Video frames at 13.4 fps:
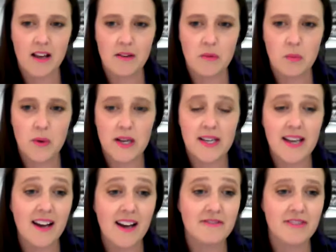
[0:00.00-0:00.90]
we
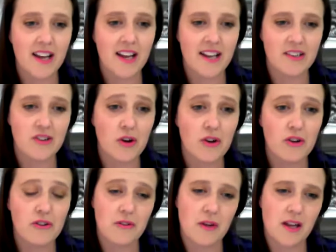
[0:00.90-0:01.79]
love and
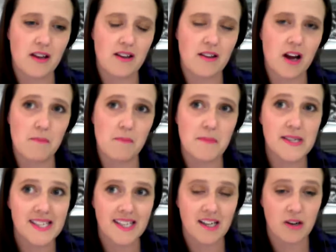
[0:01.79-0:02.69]
know are
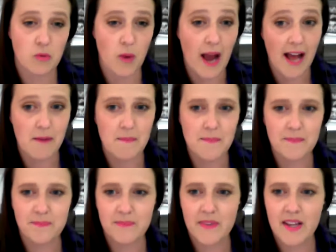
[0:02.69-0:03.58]
missing WHAM.
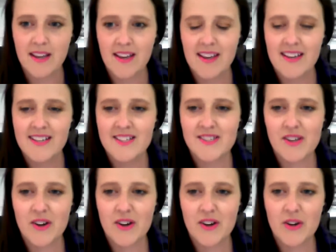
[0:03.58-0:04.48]

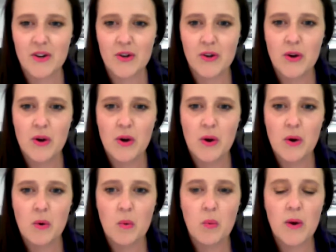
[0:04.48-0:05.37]
So
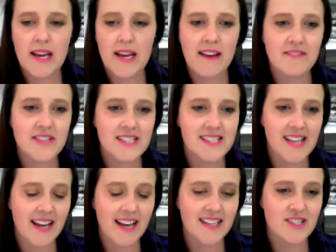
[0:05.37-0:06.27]
we have
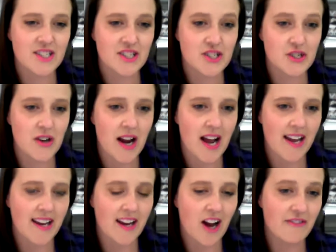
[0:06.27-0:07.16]
decided to
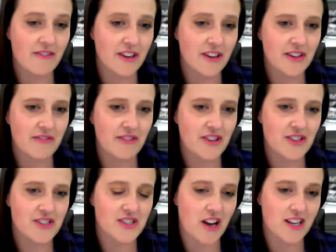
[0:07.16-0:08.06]
try our very
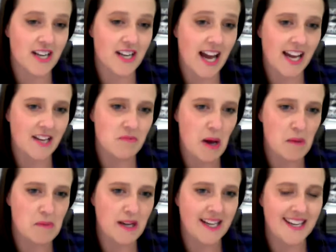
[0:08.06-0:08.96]
first online
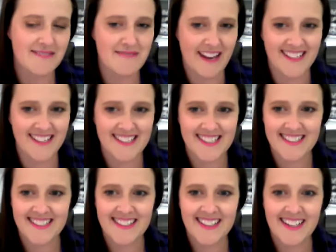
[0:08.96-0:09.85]
public event.
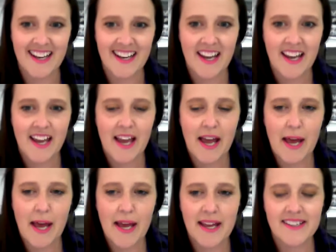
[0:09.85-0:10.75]

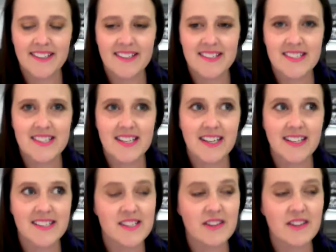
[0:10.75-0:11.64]
And
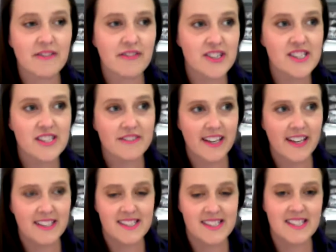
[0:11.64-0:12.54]
it's the first
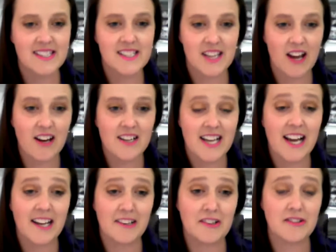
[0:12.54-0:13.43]
event since
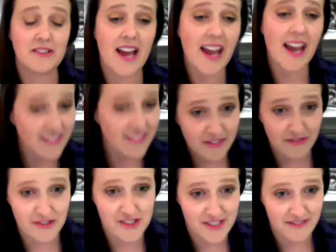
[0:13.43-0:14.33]
lockdown and the
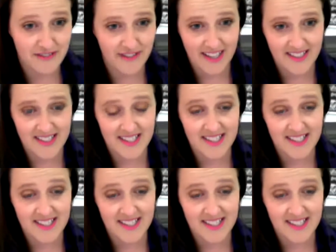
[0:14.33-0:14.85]
first event